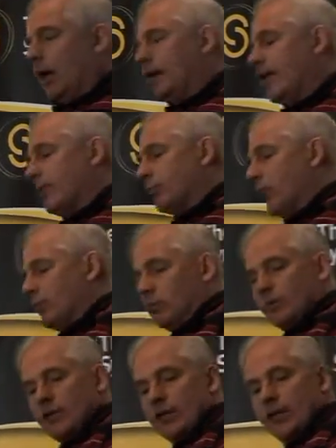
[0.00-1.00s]
Another
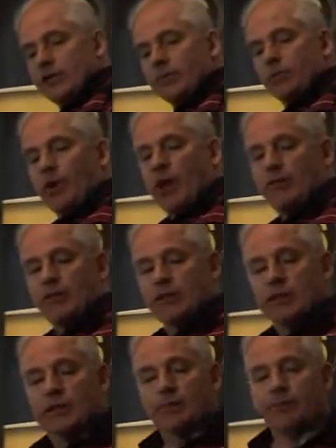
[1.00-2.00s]
problem is that private
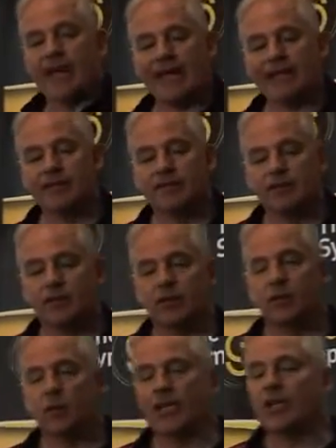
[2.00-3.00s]
banks,
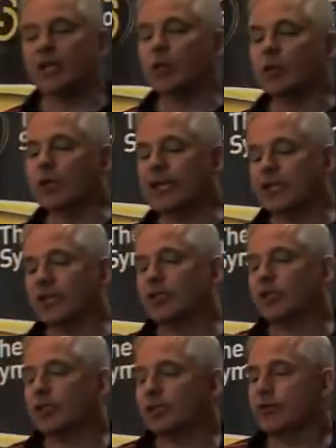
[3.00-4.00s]
each
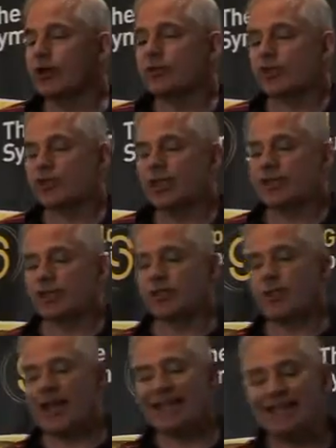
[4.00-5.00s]
issuing their own receipts
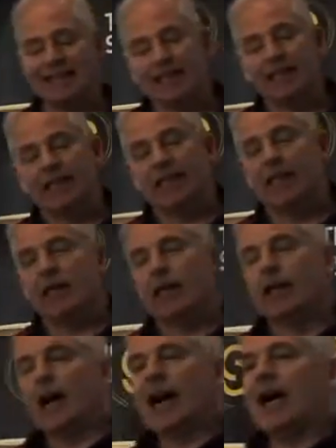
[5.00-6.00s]
as money,
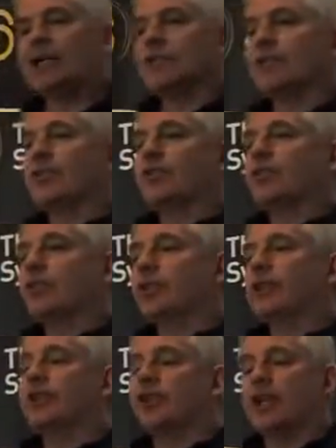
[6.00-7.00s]
aren't
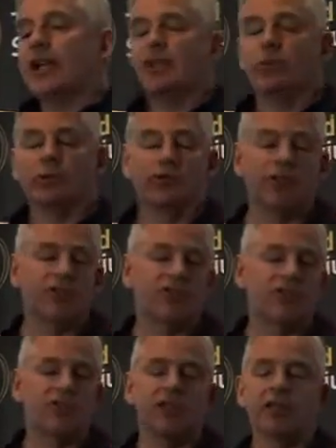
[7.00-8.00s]
necessarily interchangeable. For
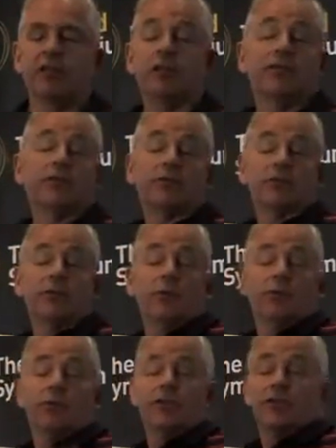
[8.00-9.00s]
instance, if we
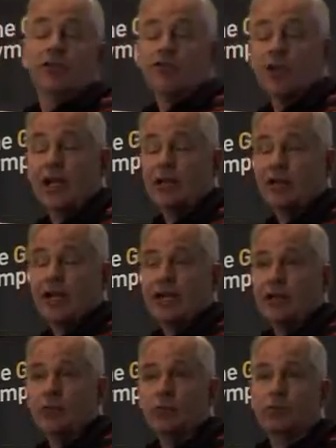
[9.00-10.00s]
were doing it in Australia
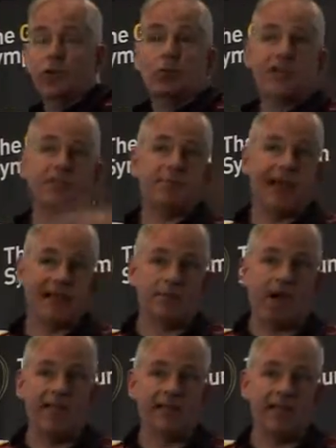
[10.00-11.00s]
today,
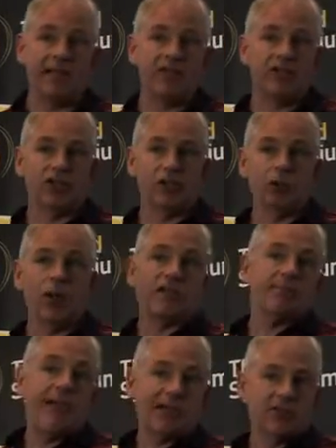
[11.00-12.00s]
Westpac might issue
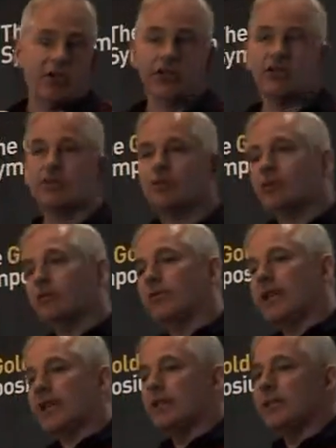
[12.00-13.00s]
Westpac dollars
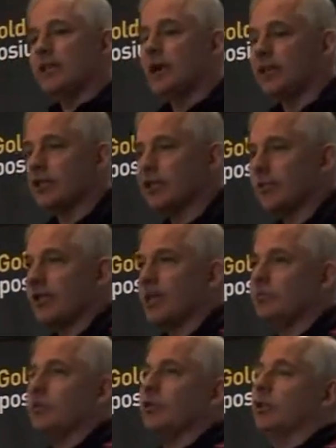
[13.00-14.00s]
and NAB might issue
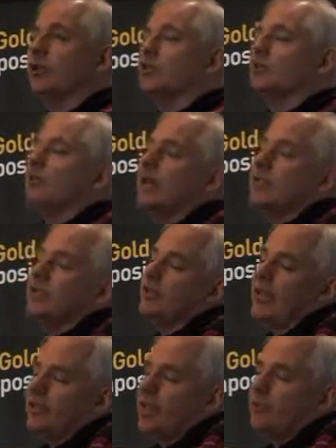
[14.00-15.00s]
NAB dollars, and
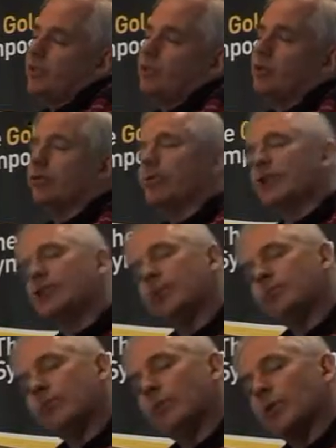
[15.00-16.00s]
maybe NAB wouldn't
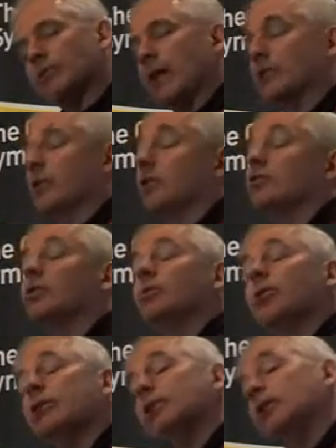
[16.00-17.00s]
accept Westpac dollars
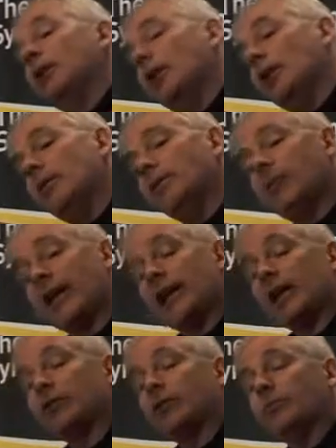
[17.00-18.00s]
or would only
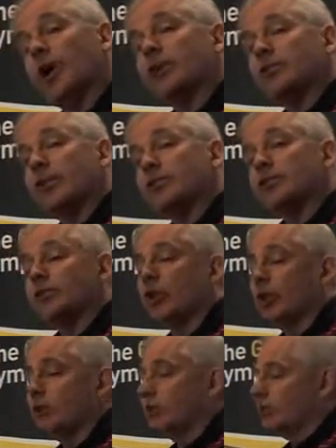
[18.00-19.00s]
pay out on them 90 cents in the
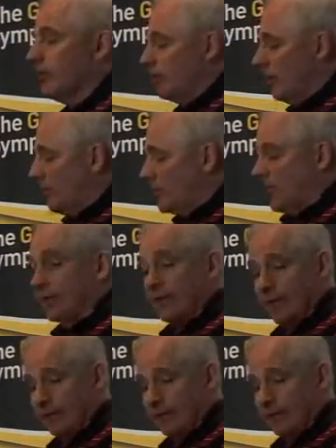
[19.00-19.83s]
dollar or some rubbish like